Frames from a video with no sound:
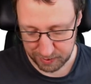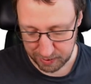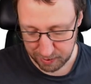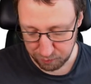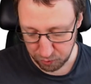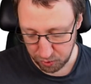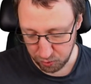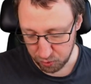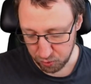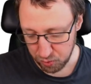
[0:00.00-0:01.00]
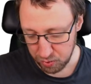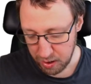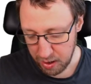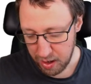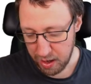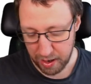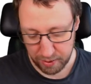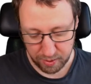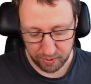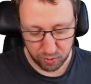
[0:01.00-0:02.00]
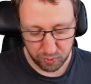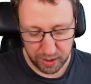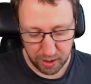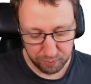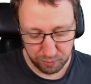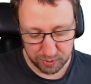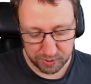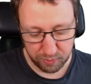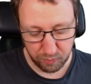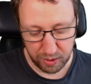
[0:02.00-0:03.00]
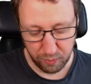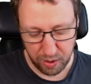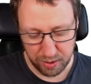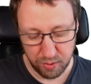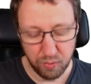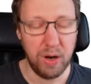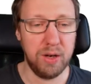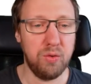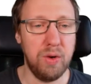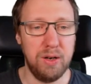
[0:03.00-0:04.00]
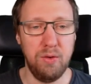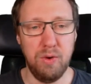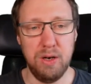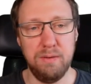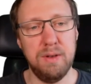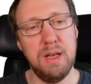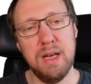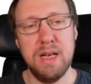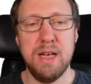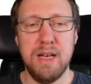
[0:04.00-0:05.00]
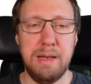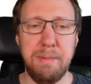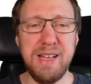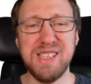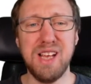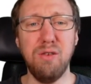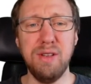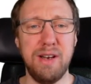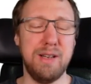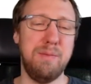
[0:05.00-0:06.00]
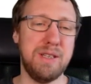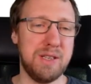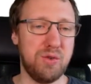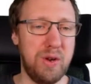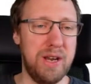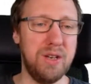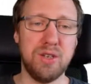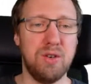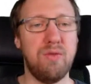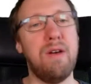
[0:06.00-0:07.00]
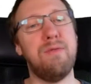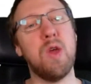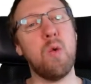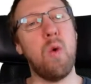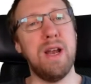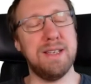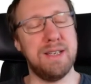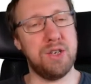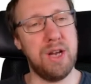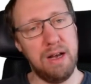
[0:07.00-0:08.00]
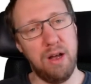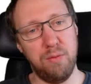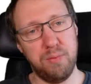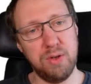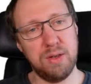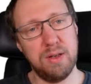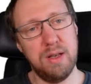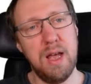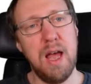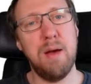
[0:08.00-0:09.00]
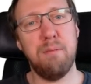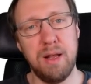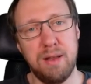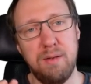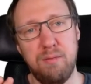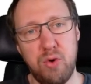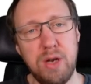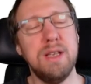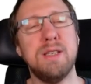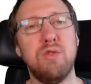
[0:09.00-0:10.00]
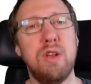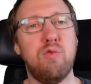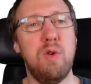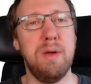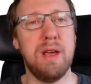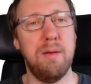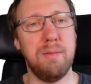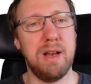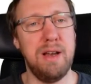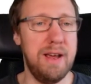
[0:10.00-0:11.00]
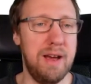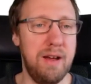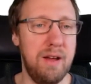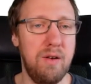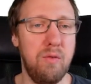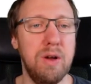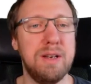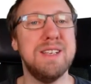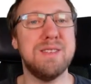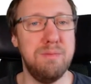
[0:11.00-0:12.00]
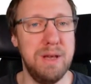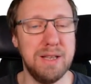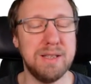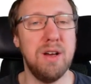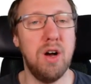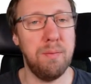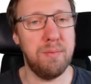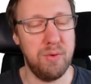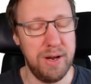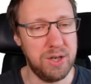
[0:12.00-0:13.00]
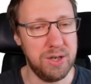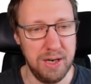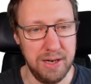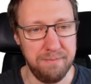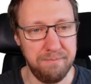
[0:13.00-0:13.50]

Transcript: input U2, and 3 outputs, Y1, Y2, and U1. It may sound a little bit strange to have U1 as a channel output, but pretty soon it will become clear what this means operationally.